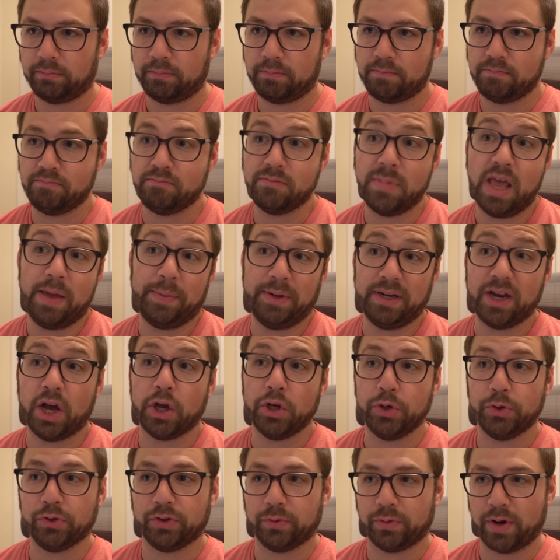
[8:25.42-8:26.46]
maybe
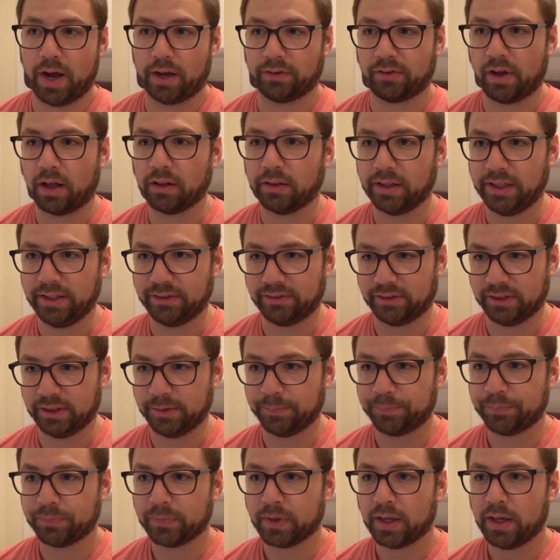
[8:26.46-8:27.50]
not using React.lazy.
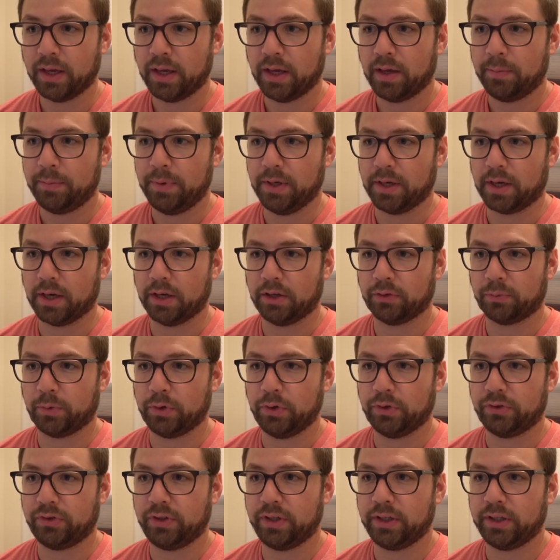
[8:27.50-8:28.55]
Because what
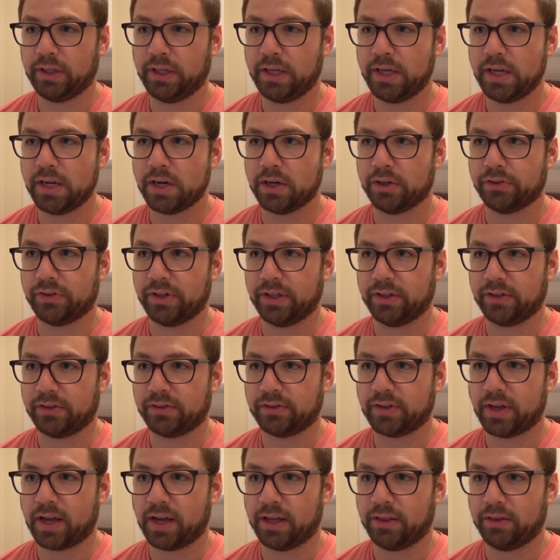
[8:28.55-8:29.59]
you see in here is
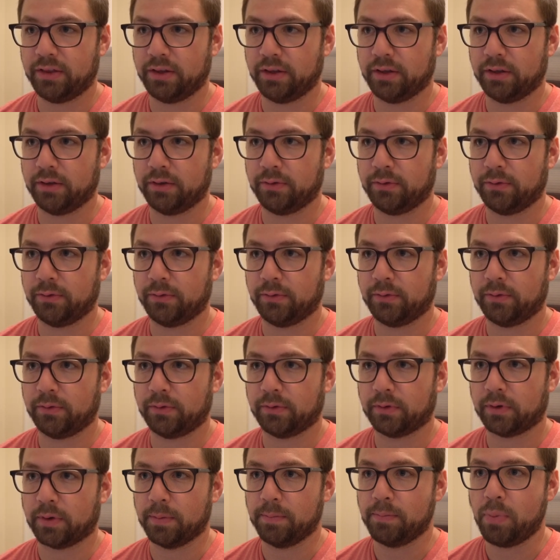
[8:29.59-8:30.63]
inside the
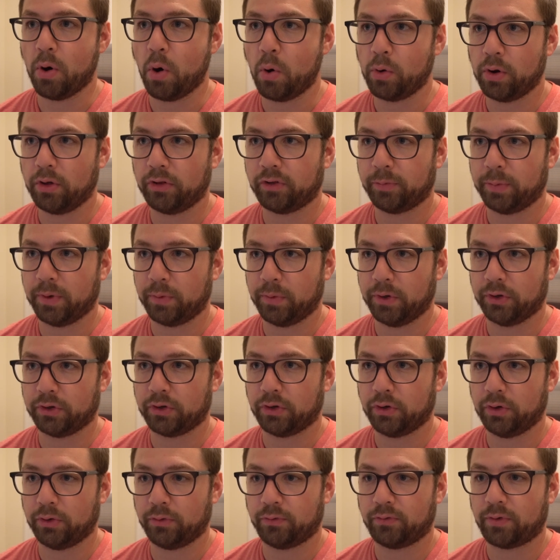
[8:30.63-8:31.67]
component that's being
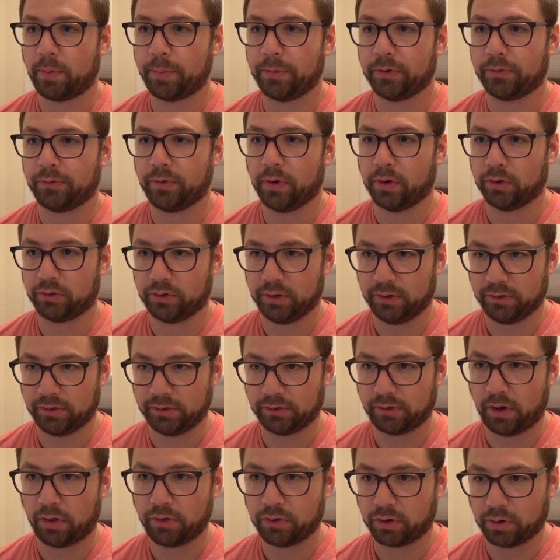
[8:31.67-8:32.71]
returned from this function is
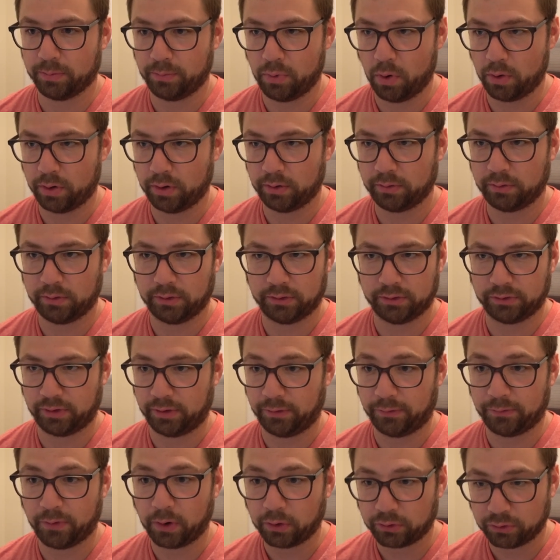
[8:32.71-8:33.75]
this other component. This is
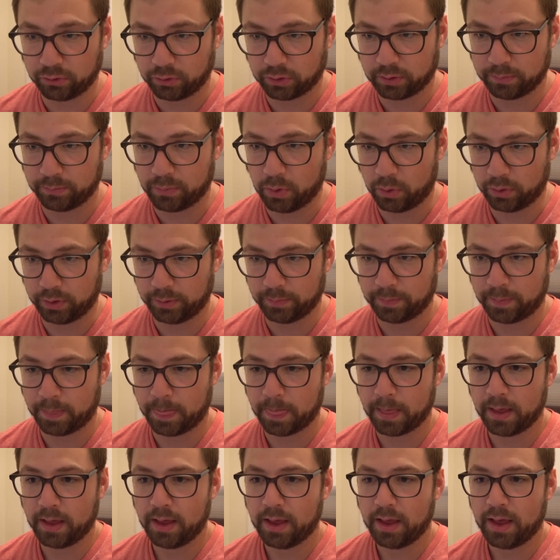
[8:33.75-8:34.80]
a functional component.
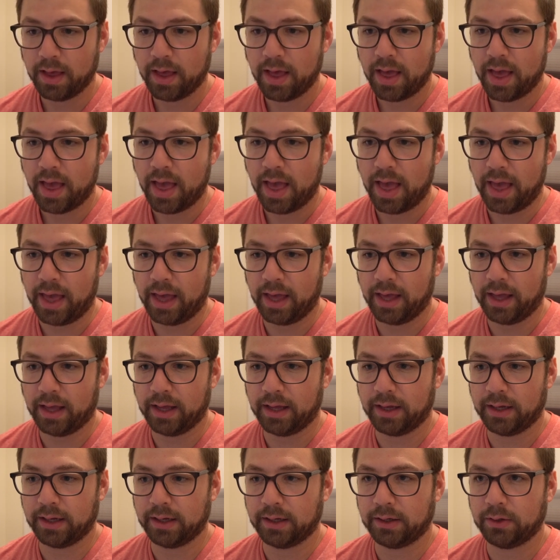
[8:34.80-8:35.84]

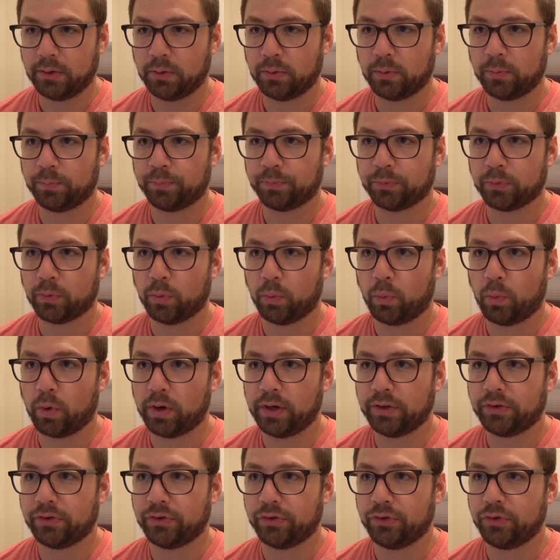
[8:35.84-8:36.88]
And what
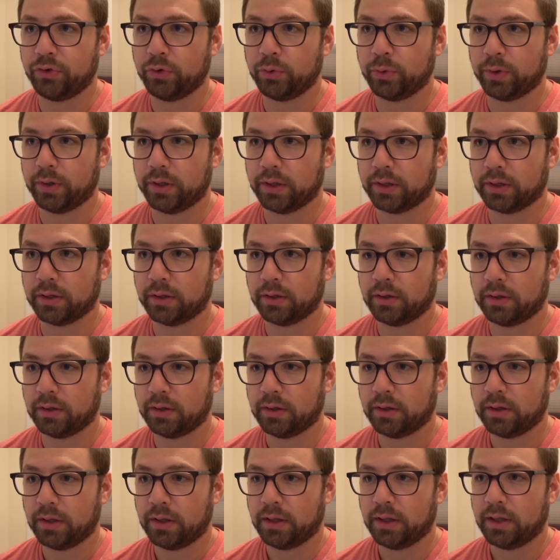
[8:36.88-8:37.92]
it's doing
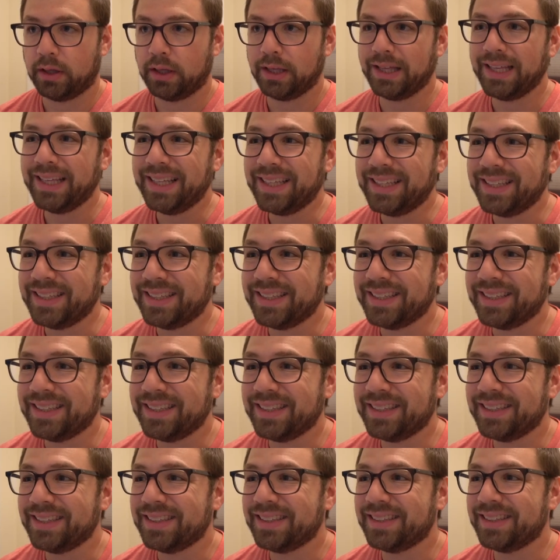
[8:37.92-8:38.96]

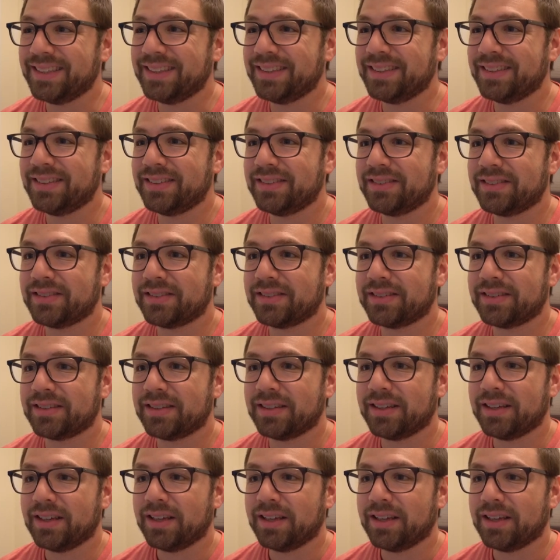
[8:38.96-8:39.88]
is,